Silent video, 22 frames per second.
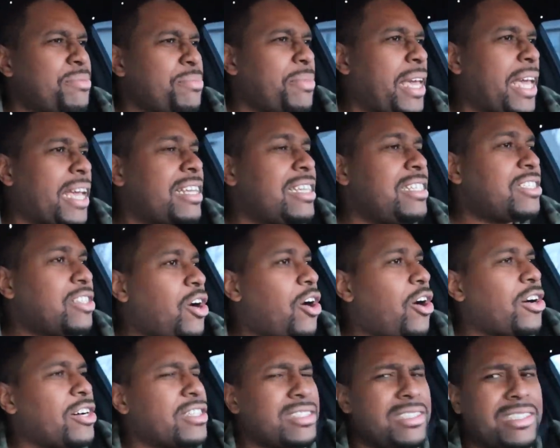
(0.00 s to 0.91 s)
Man, these
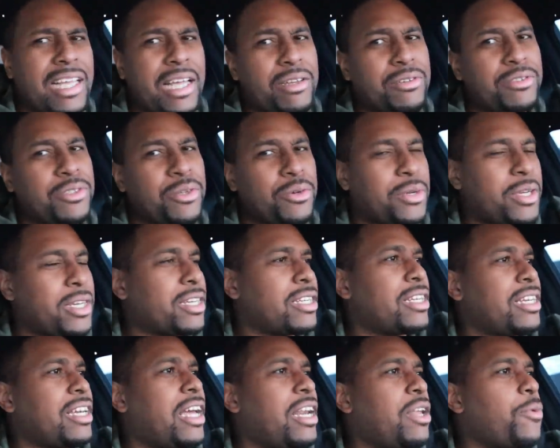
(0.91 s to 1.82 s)
cars sound so
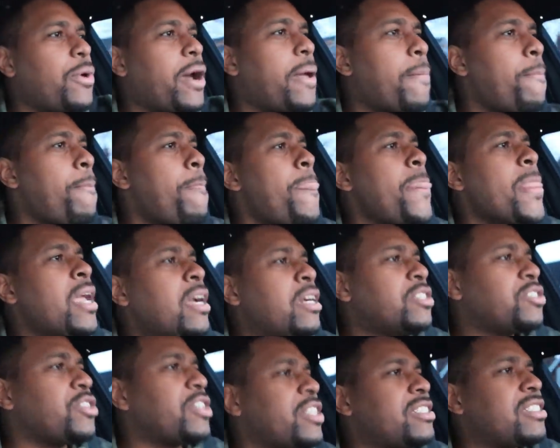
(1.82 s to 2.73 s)
good. Anyway,
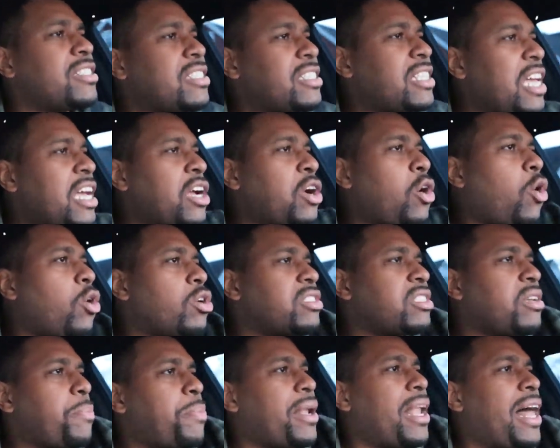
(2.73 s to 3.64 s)
so there's a thing
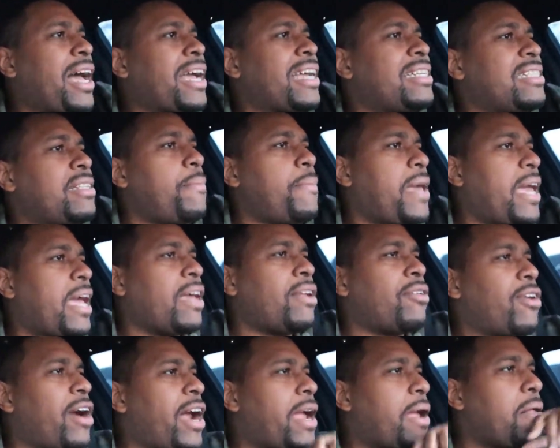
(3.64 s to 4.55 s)
called supply and
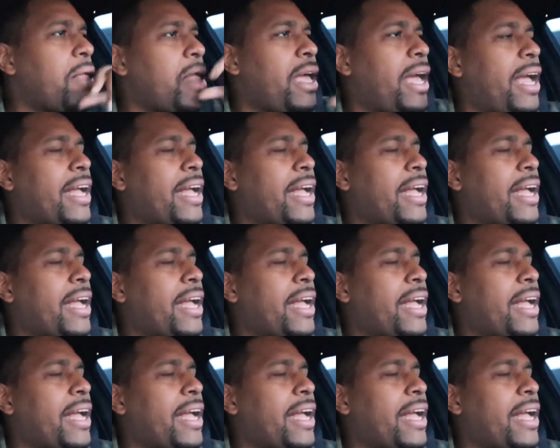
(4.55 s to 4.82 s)
demand, right?